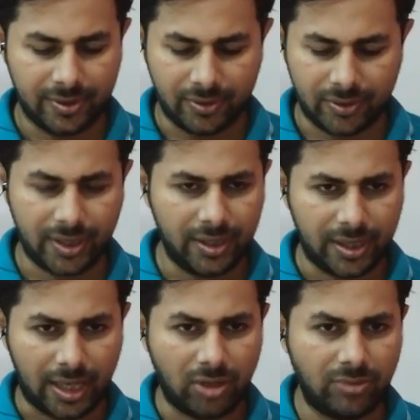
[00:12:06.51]
okay,
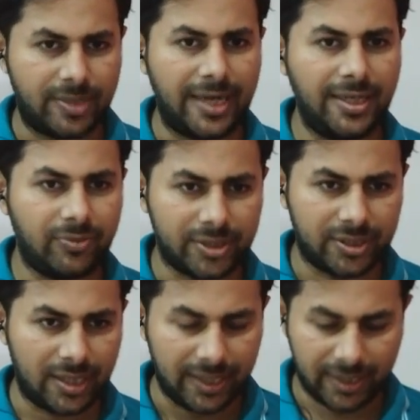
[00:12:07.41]
how bright was the
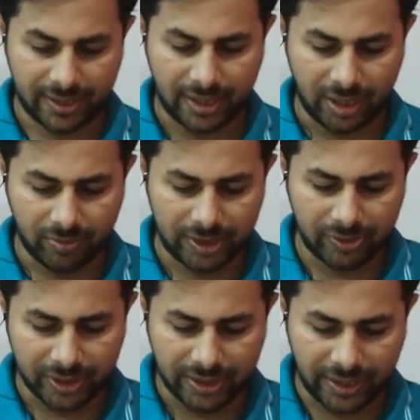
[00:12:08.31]
light, how much
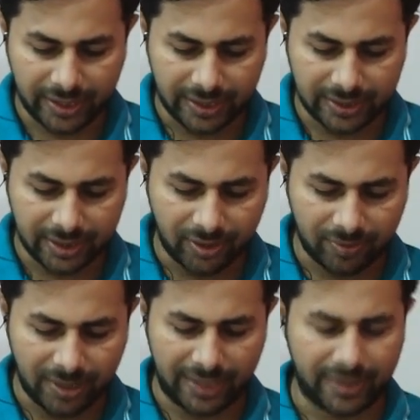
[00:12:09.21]
was the intensity of
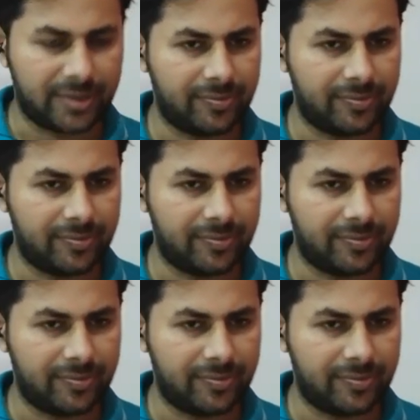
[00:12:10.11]
light,